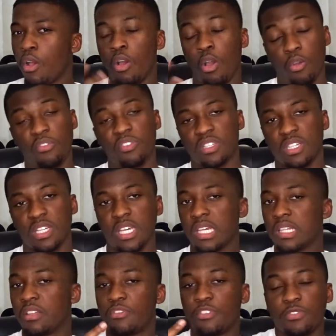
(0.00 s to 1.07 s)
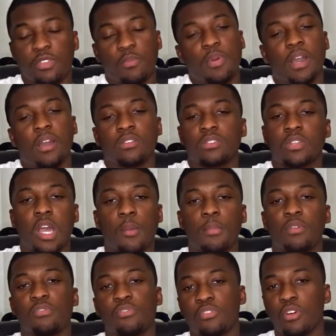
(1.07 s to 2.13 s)
Obviously the £50
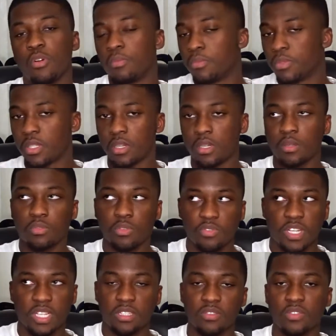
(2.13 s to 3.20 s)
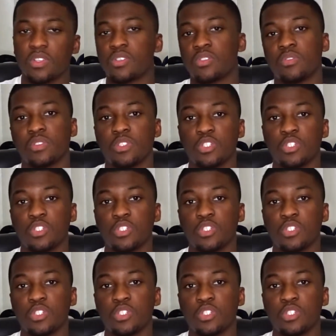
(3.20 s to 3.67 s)
coming from the reflectiveness of the